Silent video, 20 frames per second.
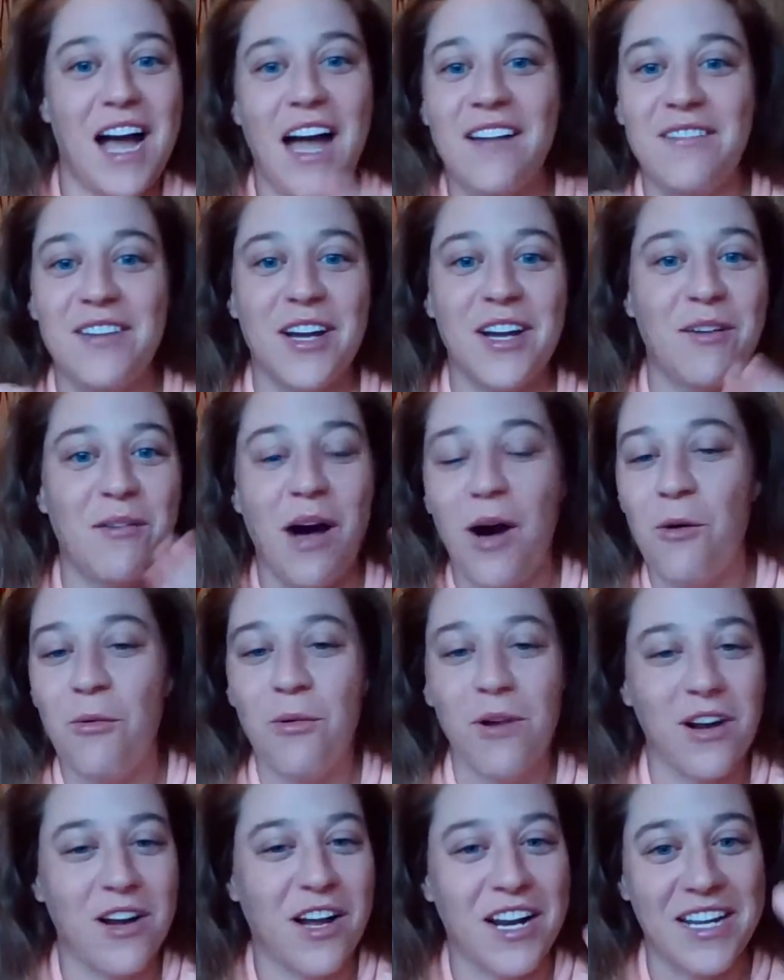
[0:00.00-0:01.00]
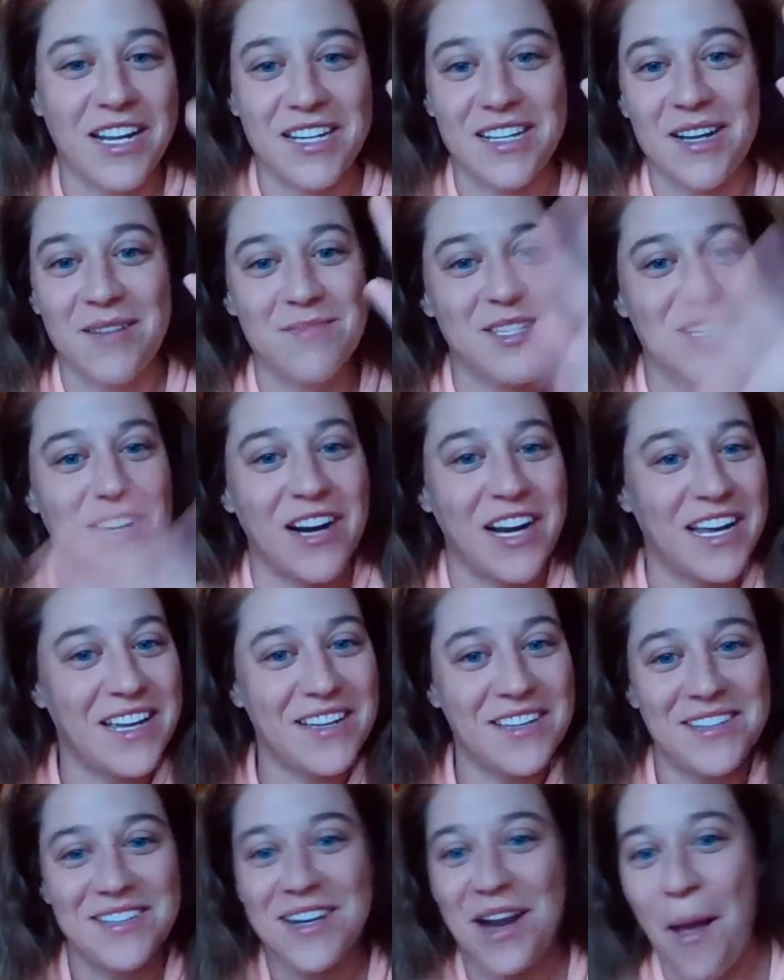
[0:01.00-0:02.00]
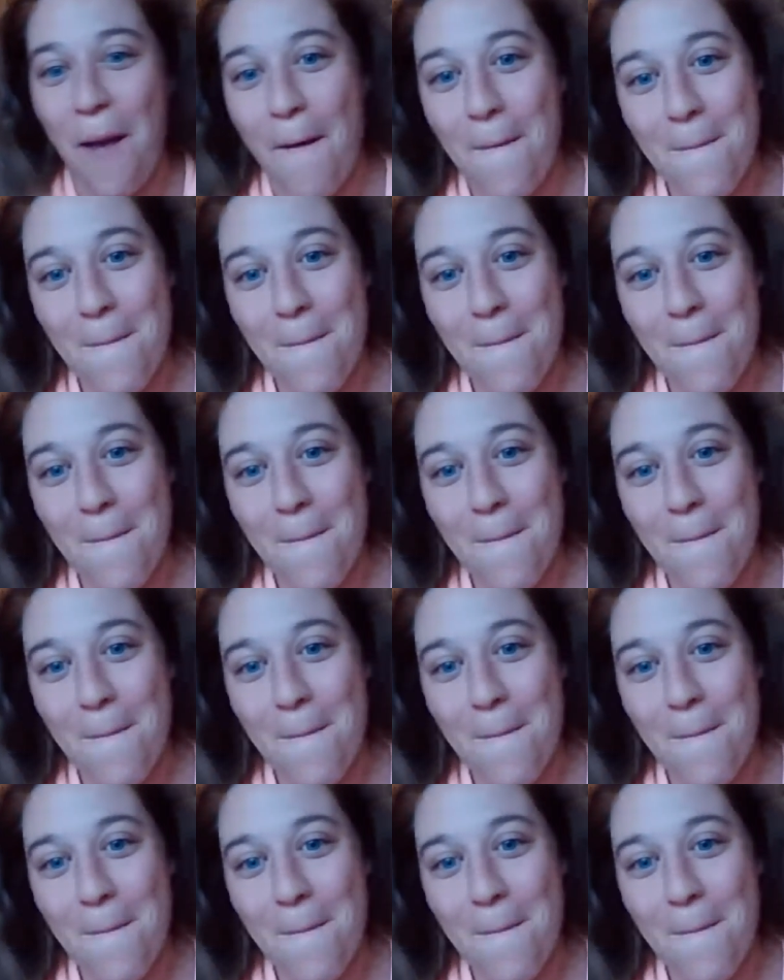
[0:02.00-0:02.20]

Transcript: I don't know. I'll work on it. I'm sorry.